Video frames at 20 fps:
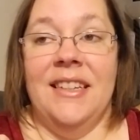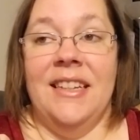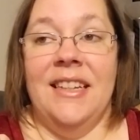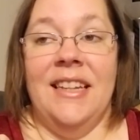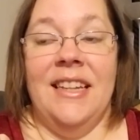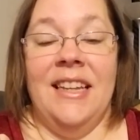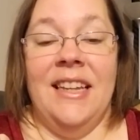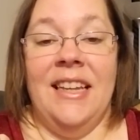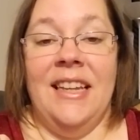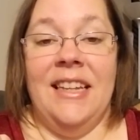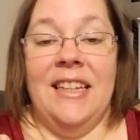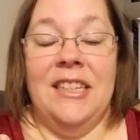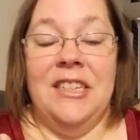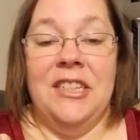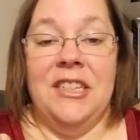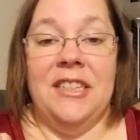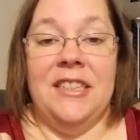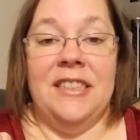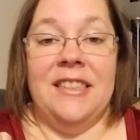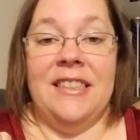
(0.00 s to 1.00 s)
He
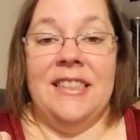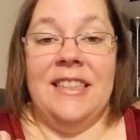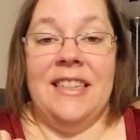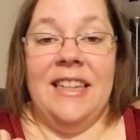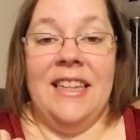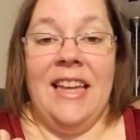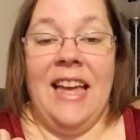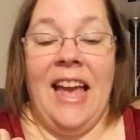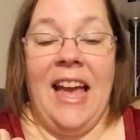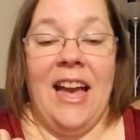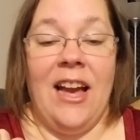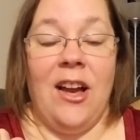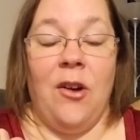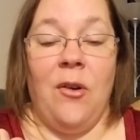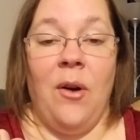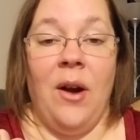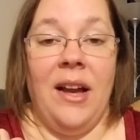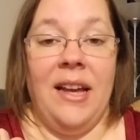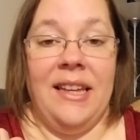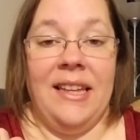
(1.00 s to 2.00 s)
just can't
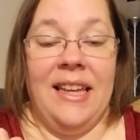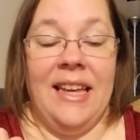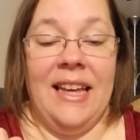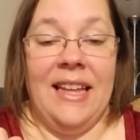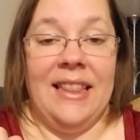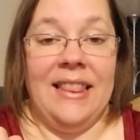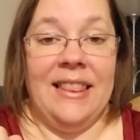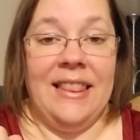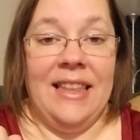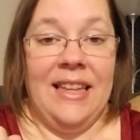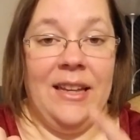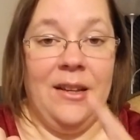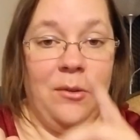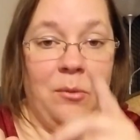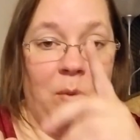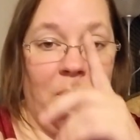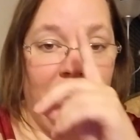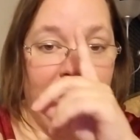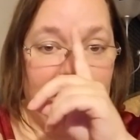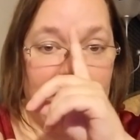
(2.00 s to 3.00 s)
quite get that
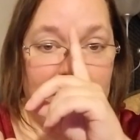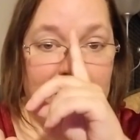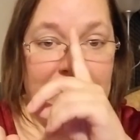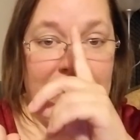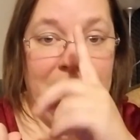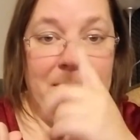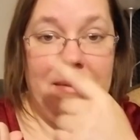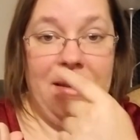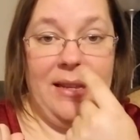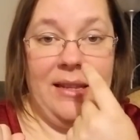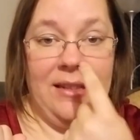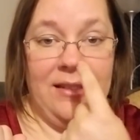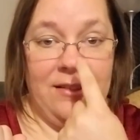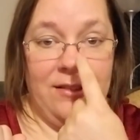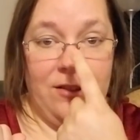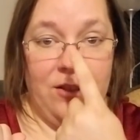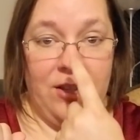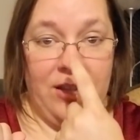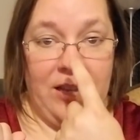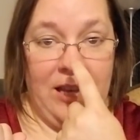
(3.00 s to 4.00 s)
watch me
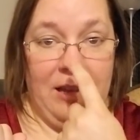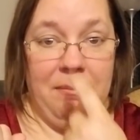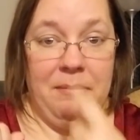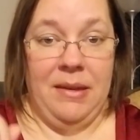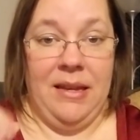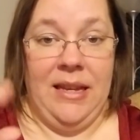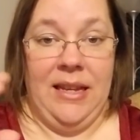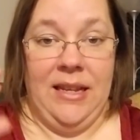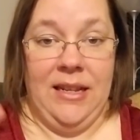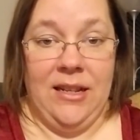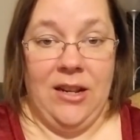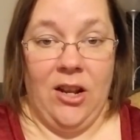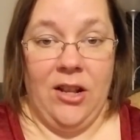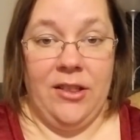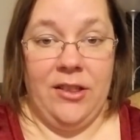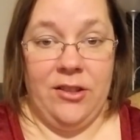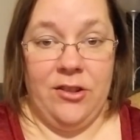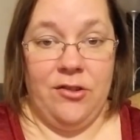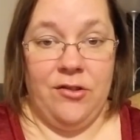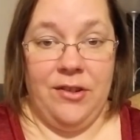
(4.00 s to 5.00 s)
means look at me,
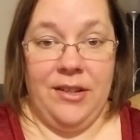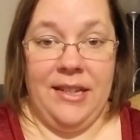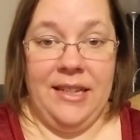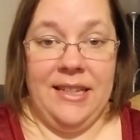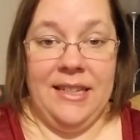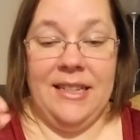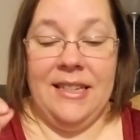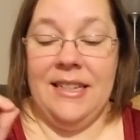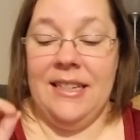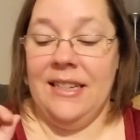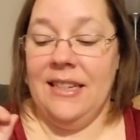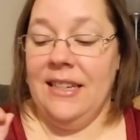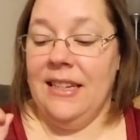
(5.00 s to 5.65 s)
not the treat.